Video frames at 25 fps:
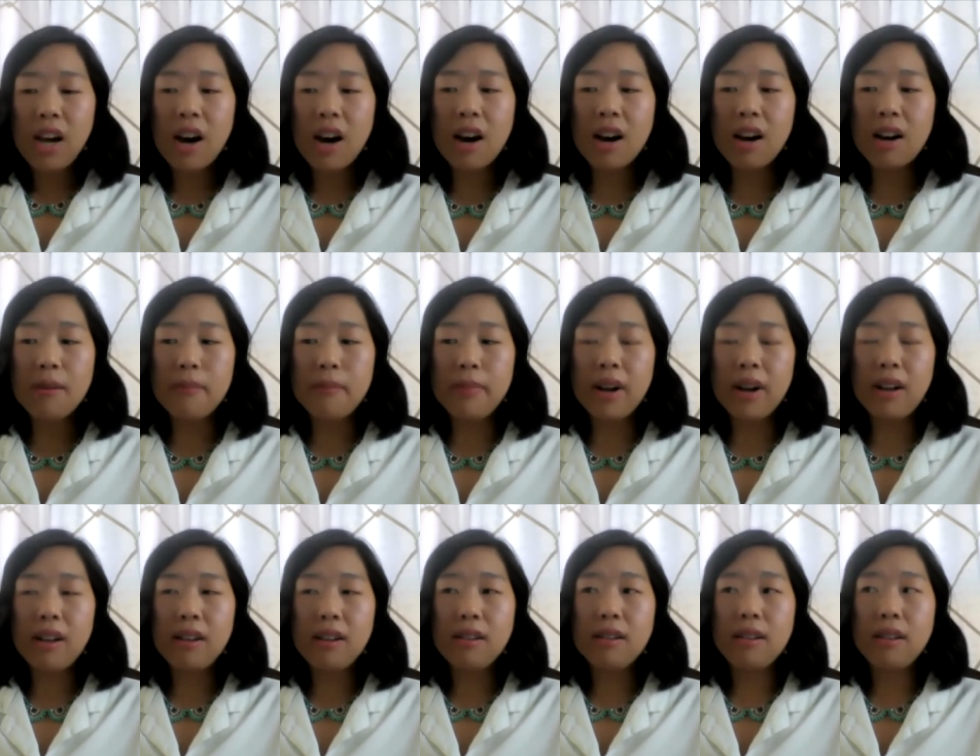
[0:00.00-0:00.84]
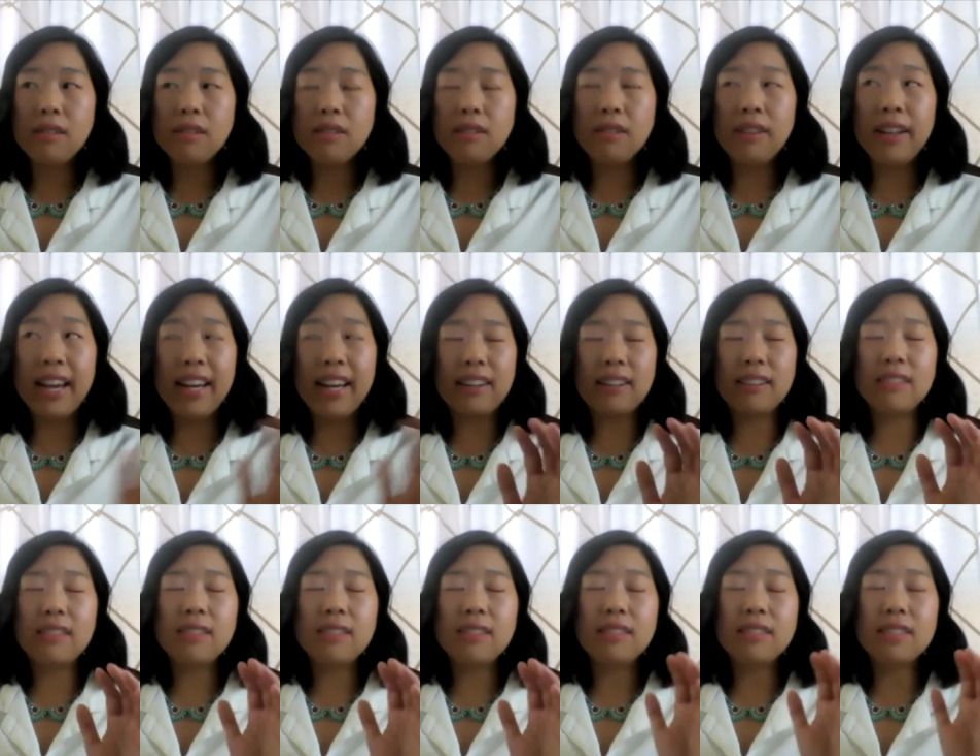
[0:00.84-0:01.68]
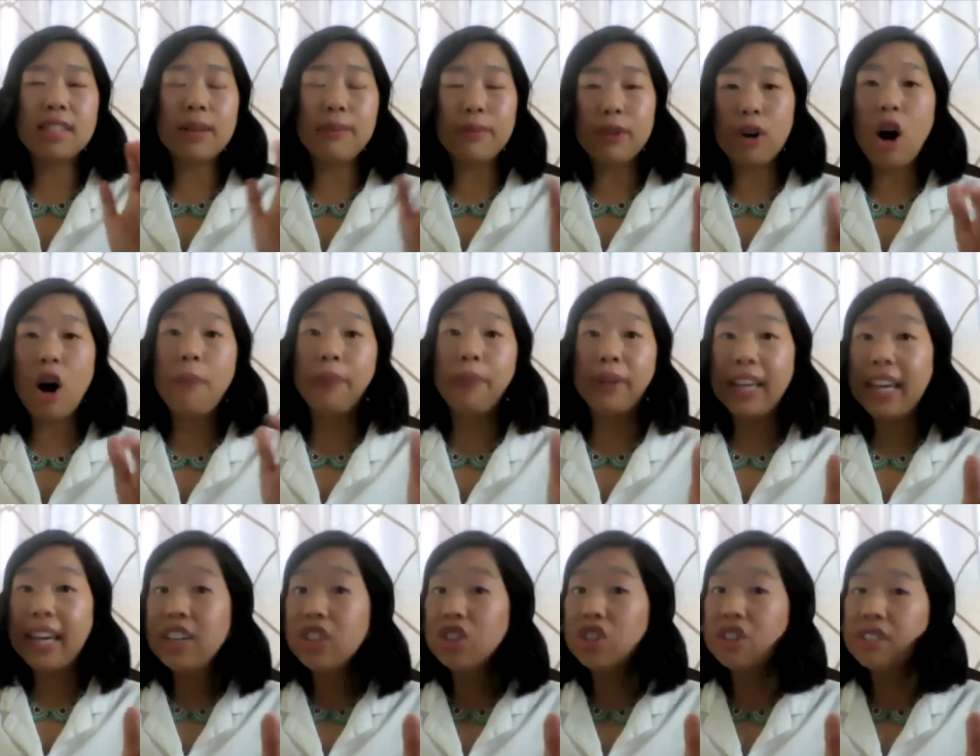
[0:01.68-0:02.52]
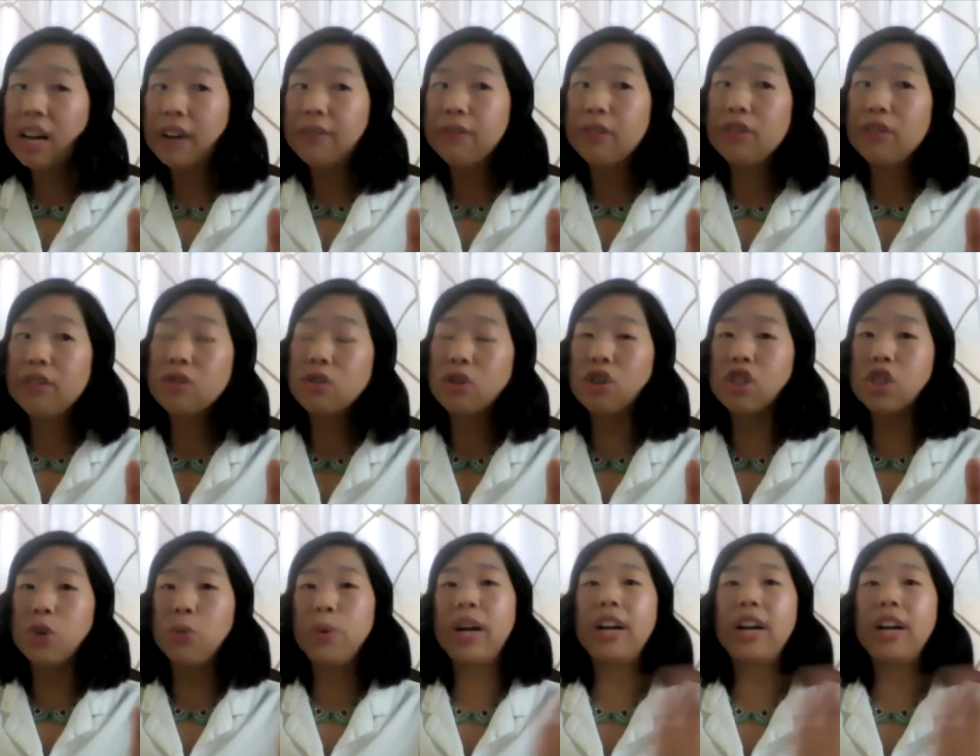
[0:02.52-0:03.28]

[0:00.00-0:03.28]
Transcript: um like some complications after the surgery.